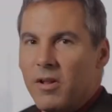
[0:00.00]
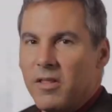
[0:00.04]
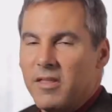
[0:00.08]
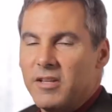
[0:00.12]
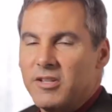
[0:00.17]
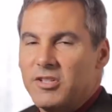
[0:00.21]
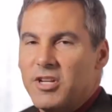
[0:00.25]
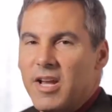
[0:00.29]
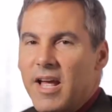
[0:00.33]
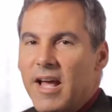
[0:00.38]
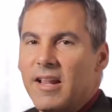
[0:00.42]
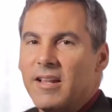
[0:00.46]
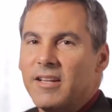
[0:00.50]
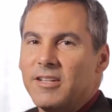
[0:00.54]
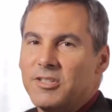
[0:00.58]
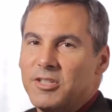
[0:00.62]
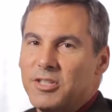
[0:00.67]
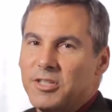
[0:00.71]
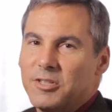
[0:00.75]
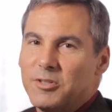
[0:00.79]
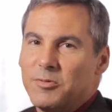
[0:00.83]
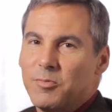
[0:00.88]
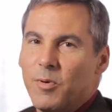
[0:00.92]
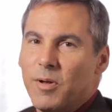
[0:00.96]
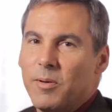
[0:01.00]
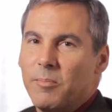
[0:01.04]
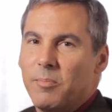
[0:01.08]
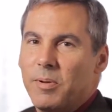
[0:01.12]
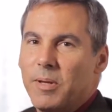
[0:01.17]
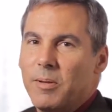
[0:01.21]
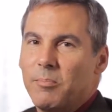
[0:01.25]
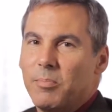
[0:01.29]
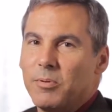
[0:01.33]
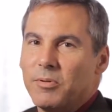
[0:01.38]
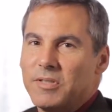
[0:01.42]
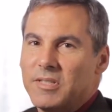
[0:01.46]
of the challenges when
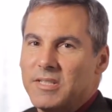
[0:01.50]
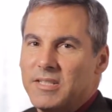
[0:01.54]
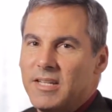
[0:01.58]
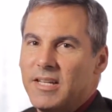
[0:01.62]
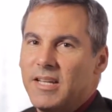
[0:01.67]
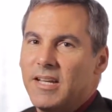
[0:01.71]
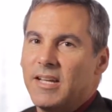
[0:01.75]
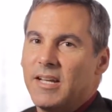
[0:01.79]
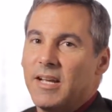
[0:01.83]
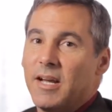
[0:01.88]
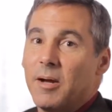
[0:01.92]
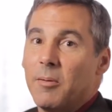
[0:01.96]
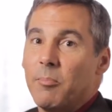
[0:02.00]
people see